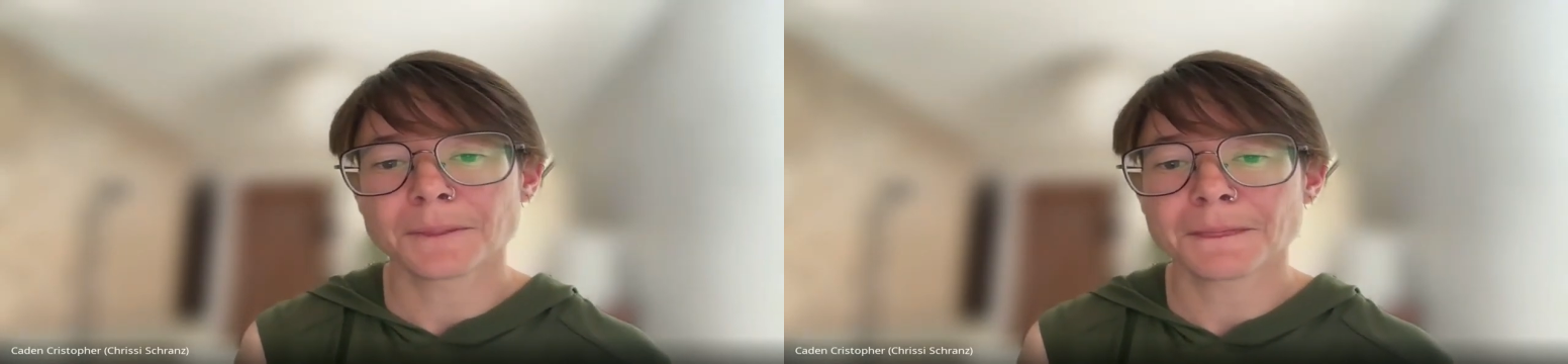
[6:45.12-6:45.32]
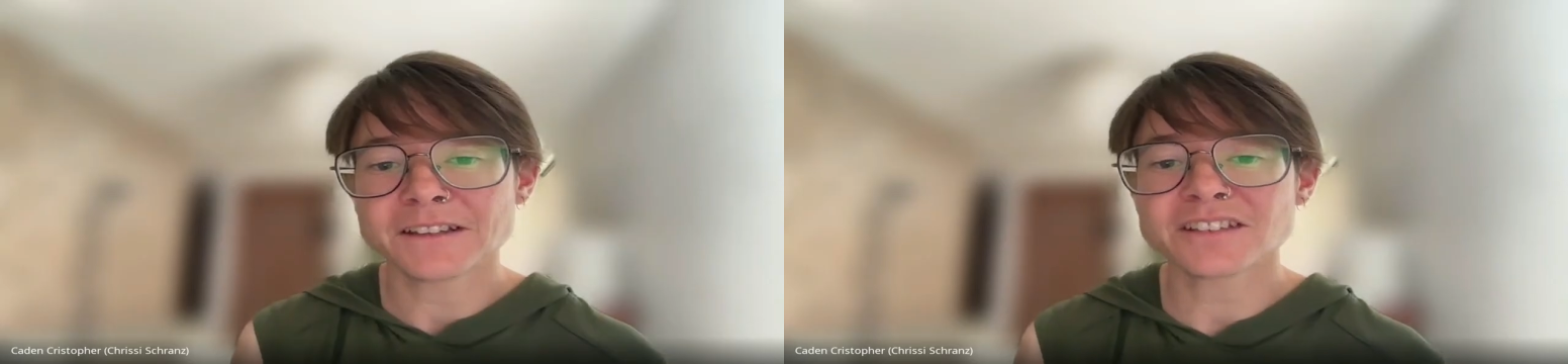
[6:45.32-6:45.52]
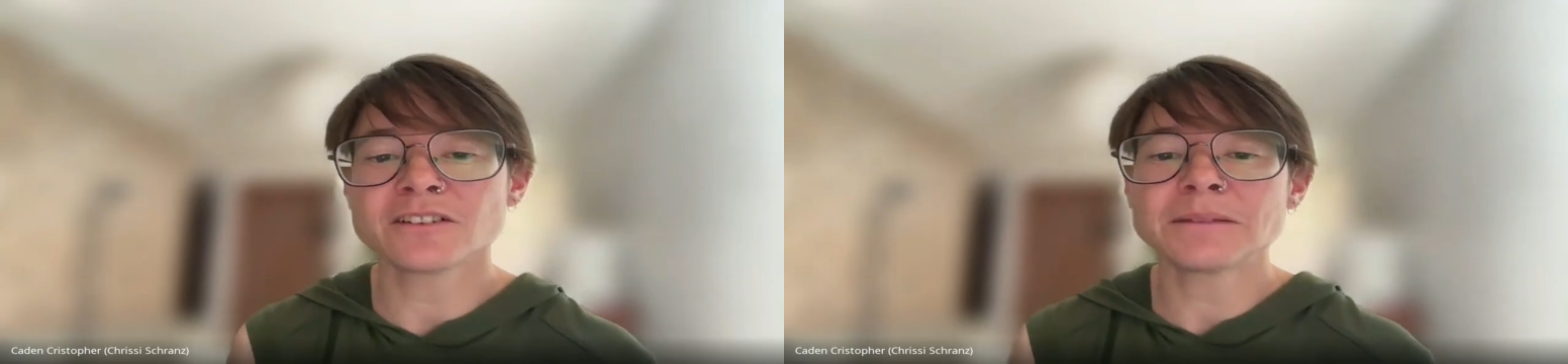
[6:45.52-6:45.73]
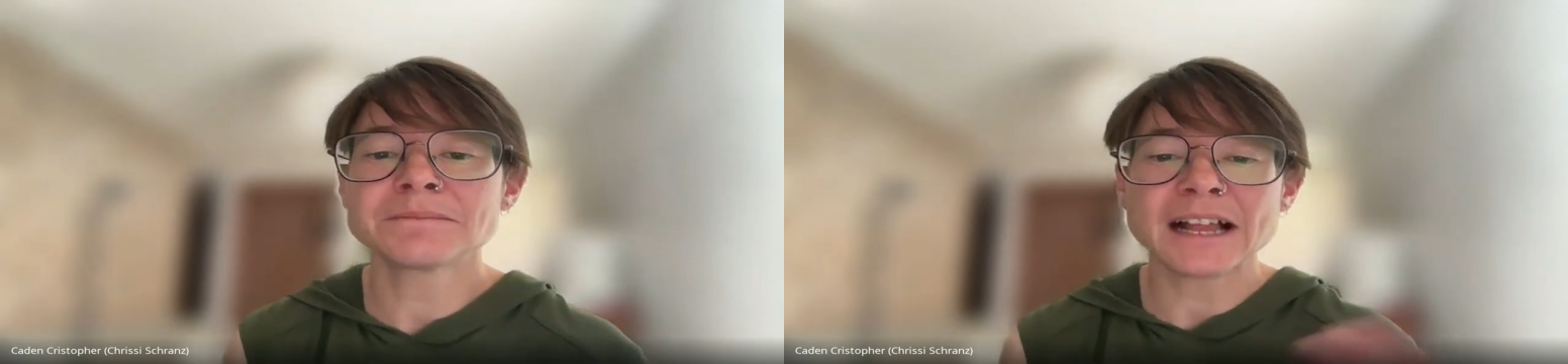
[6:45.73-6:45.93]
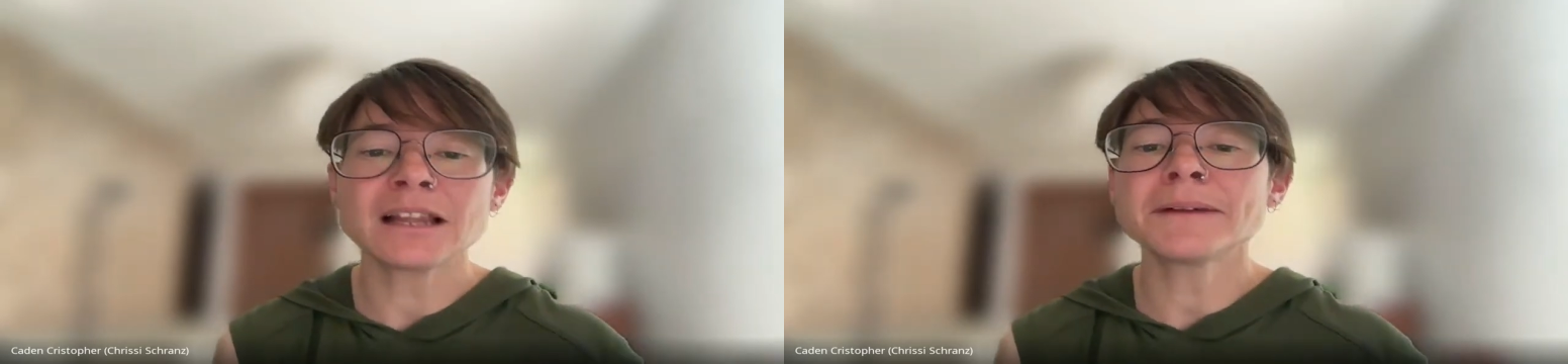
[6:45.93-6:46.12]
So I'm
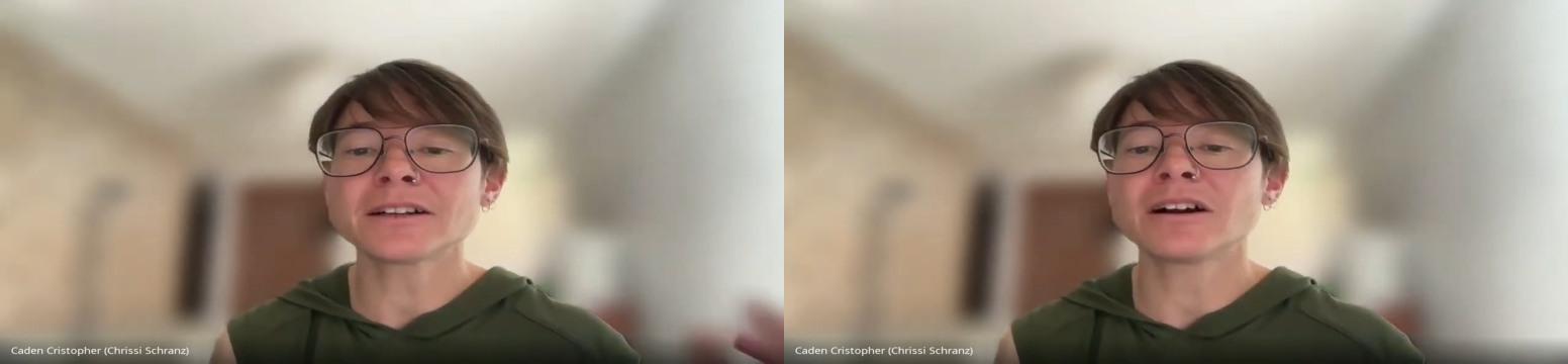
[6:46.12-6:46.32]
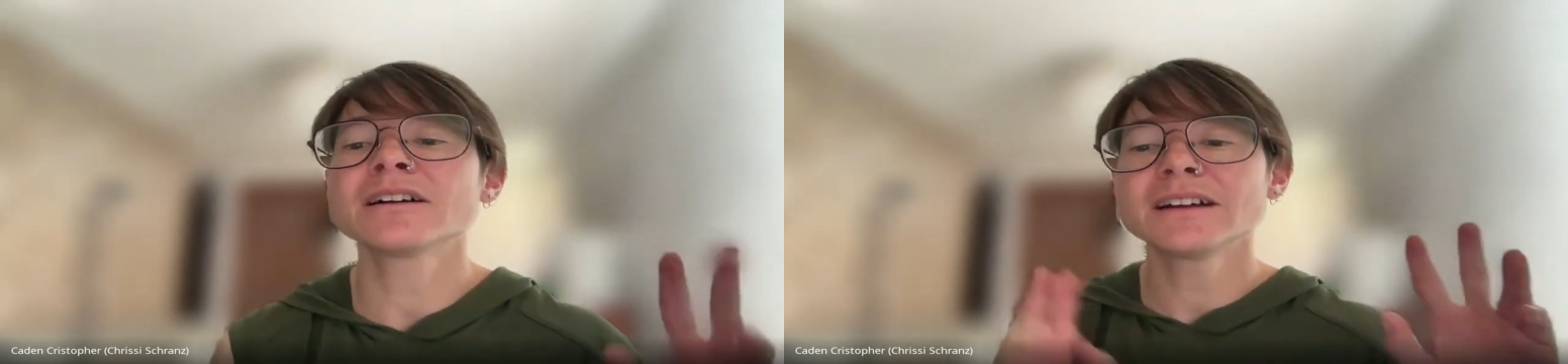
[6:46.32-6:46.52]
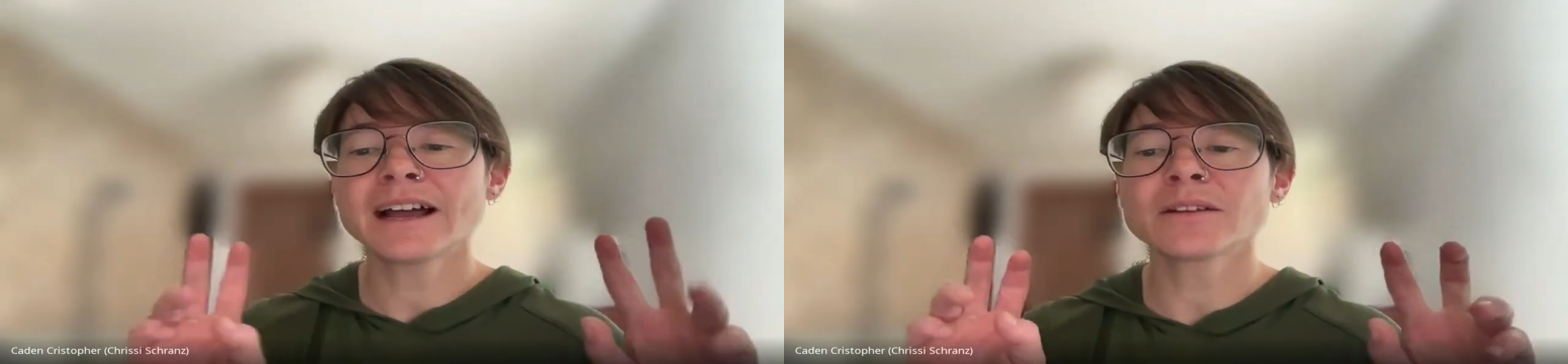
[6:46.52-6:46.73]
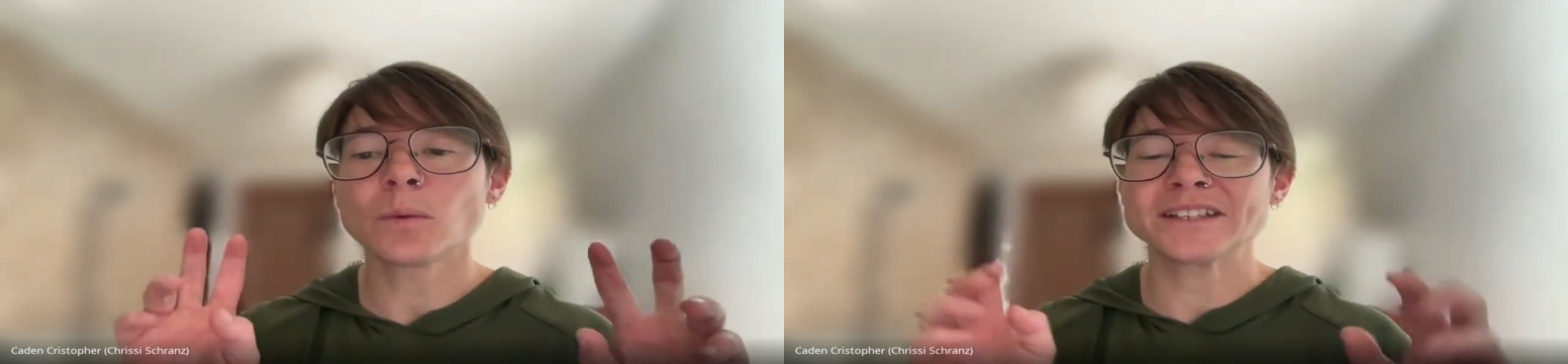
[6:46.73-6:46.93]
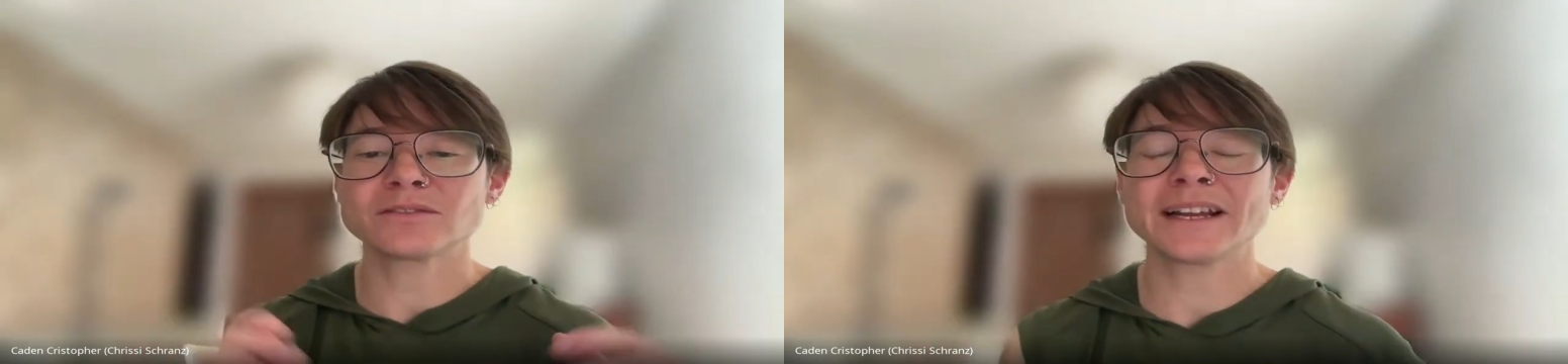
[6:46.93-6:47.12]
telling my dog
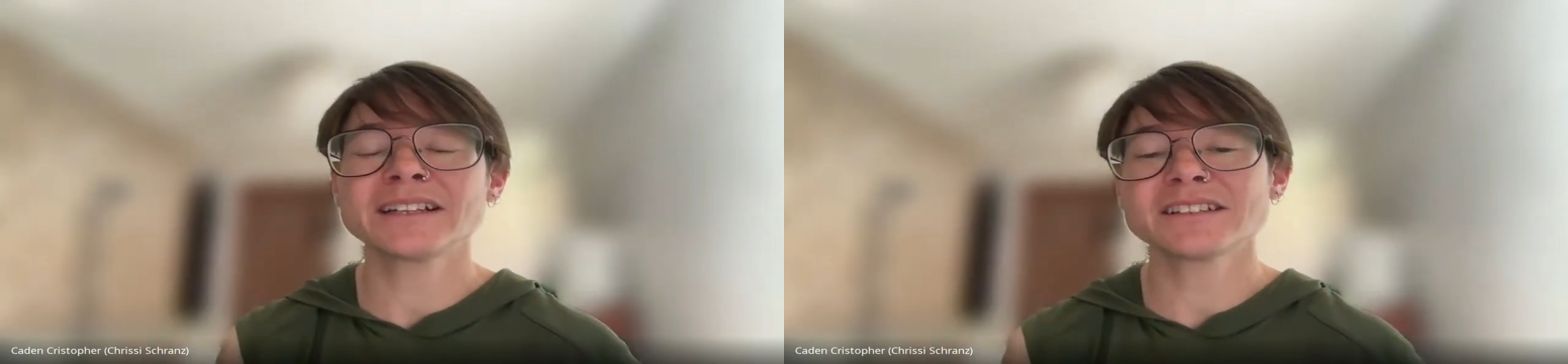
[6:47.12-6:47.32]
otherwise, right?